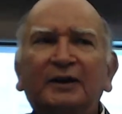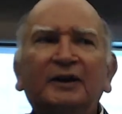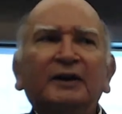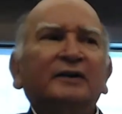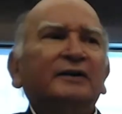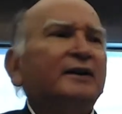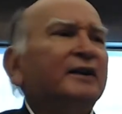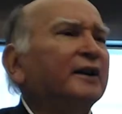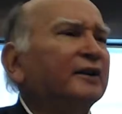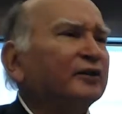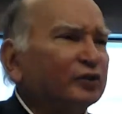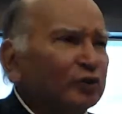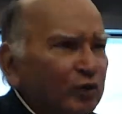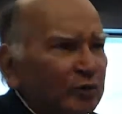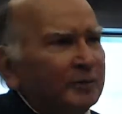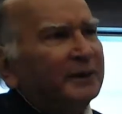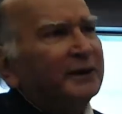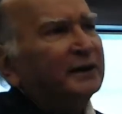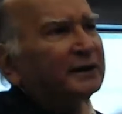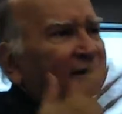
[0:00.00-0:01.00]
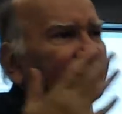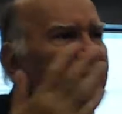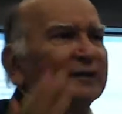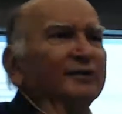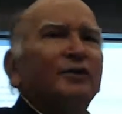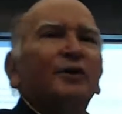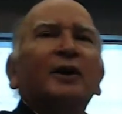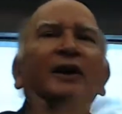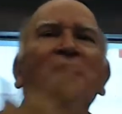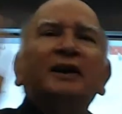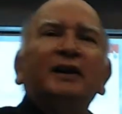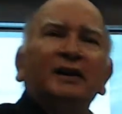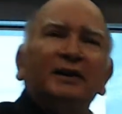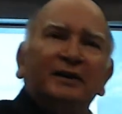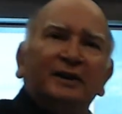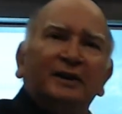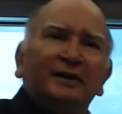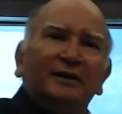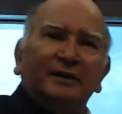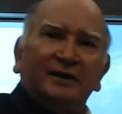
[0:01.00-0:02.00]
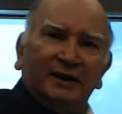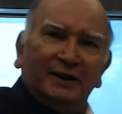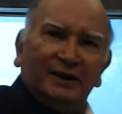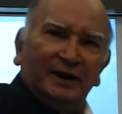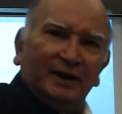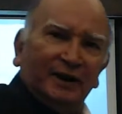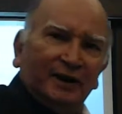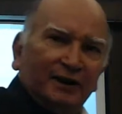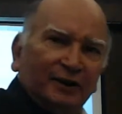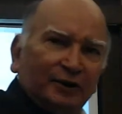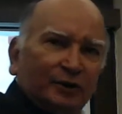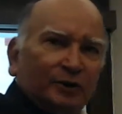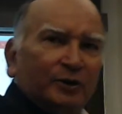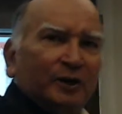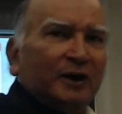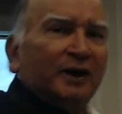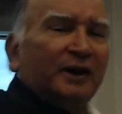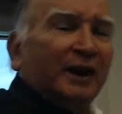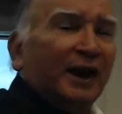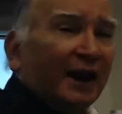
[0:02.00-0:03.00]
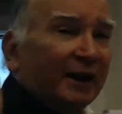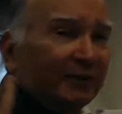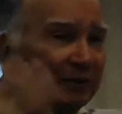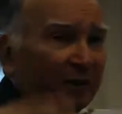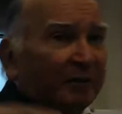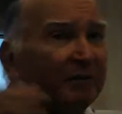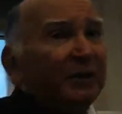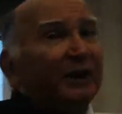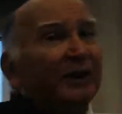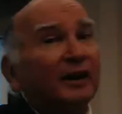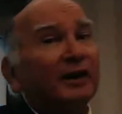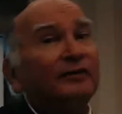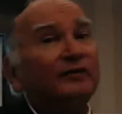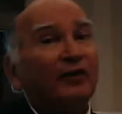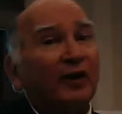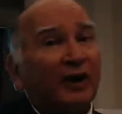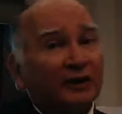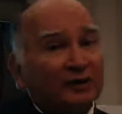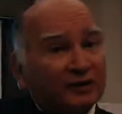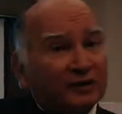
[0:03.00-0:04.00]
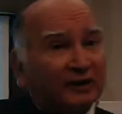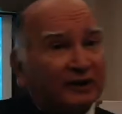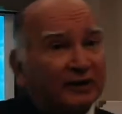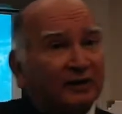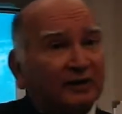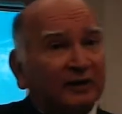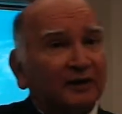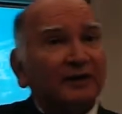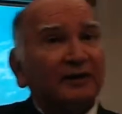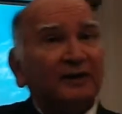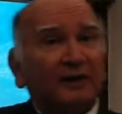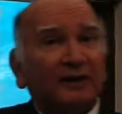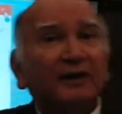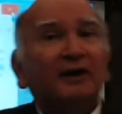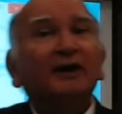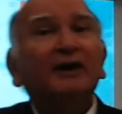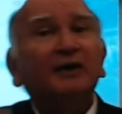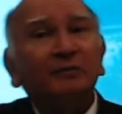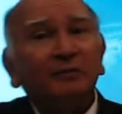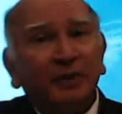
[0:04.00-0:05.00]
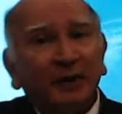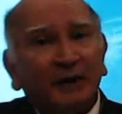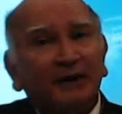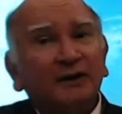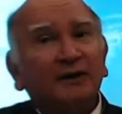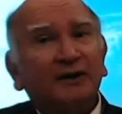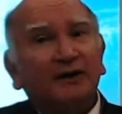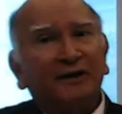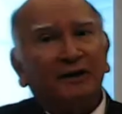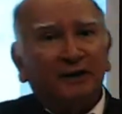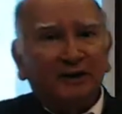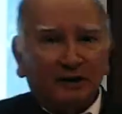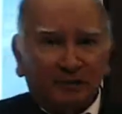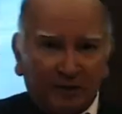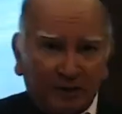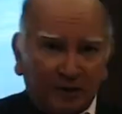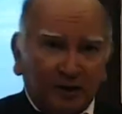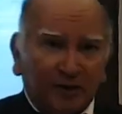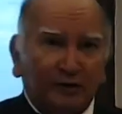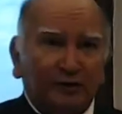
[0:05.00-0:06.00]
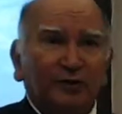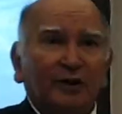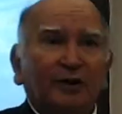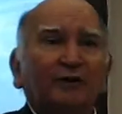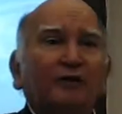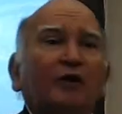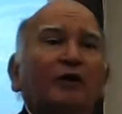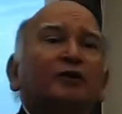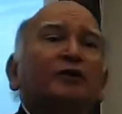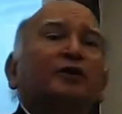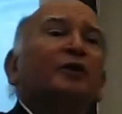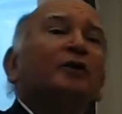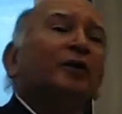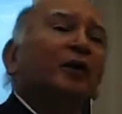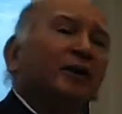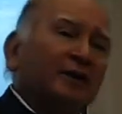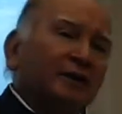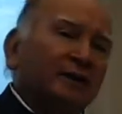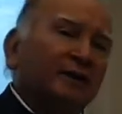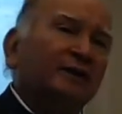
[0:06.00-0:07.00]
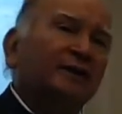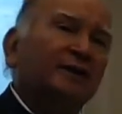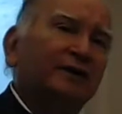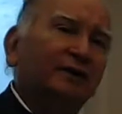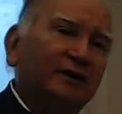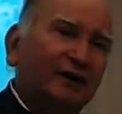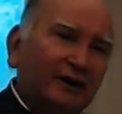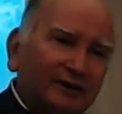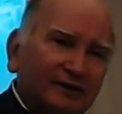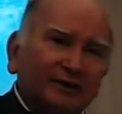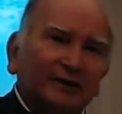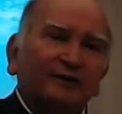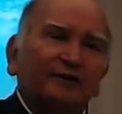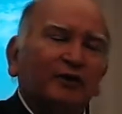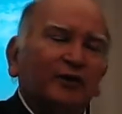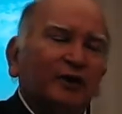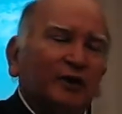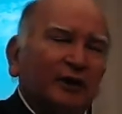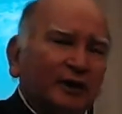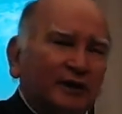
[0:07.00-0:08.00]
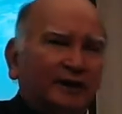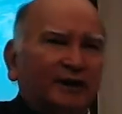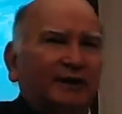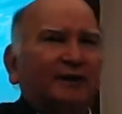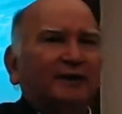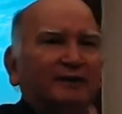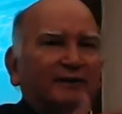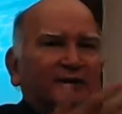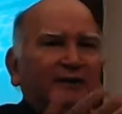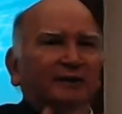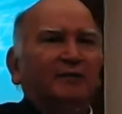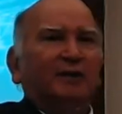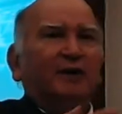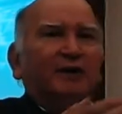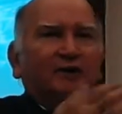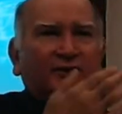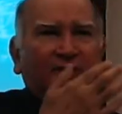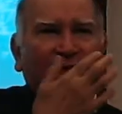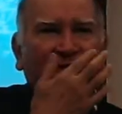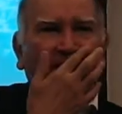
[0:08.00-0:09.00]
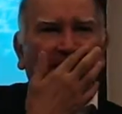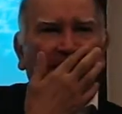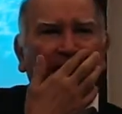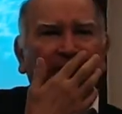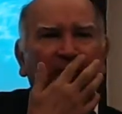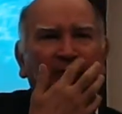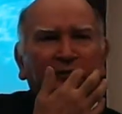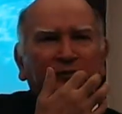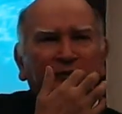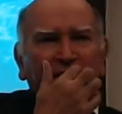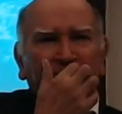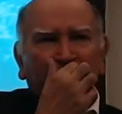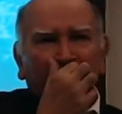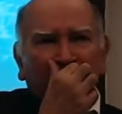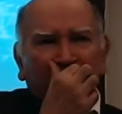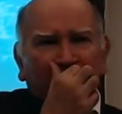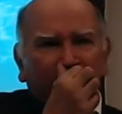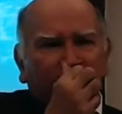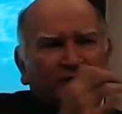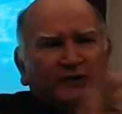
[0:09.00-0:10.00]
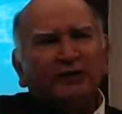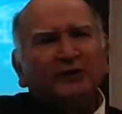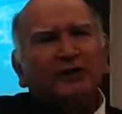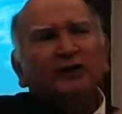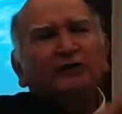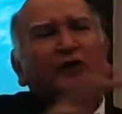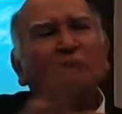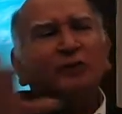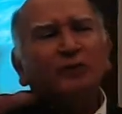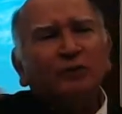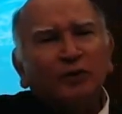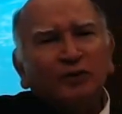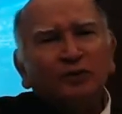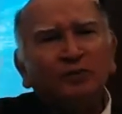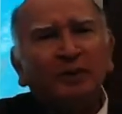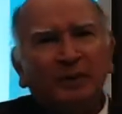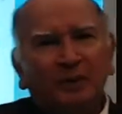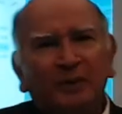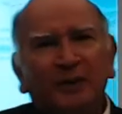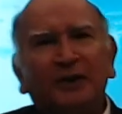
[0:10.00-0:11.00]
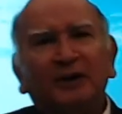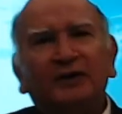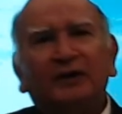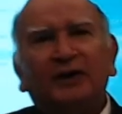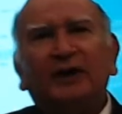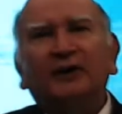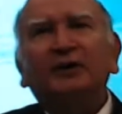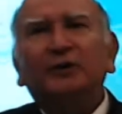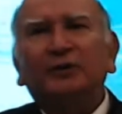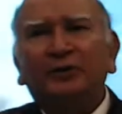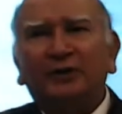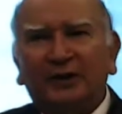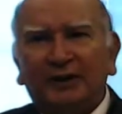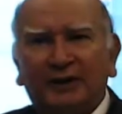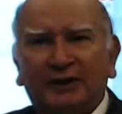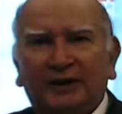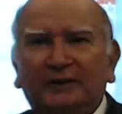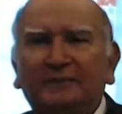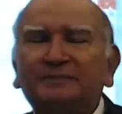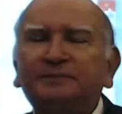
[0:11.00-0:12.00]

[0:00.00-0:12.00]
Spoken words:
There are so many things you can learn in adulthood and maybe learn faster, learn better because you have also got a reason for learning stimulation. So this is what most people are trying to say.